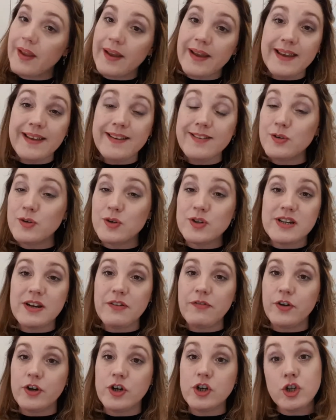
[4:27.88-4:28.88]
is no
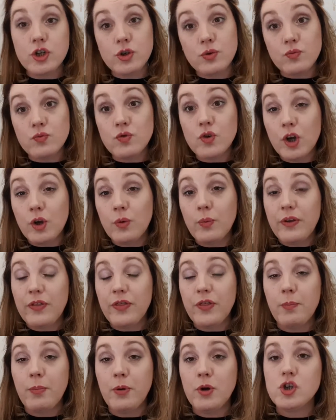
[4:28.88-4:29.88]
different. You roll with
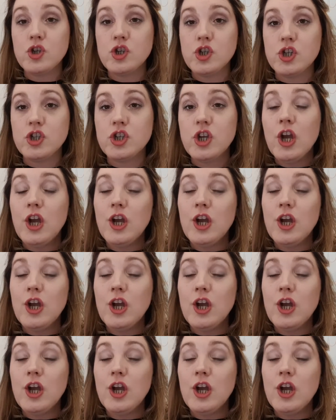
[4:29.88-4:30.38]
the punches.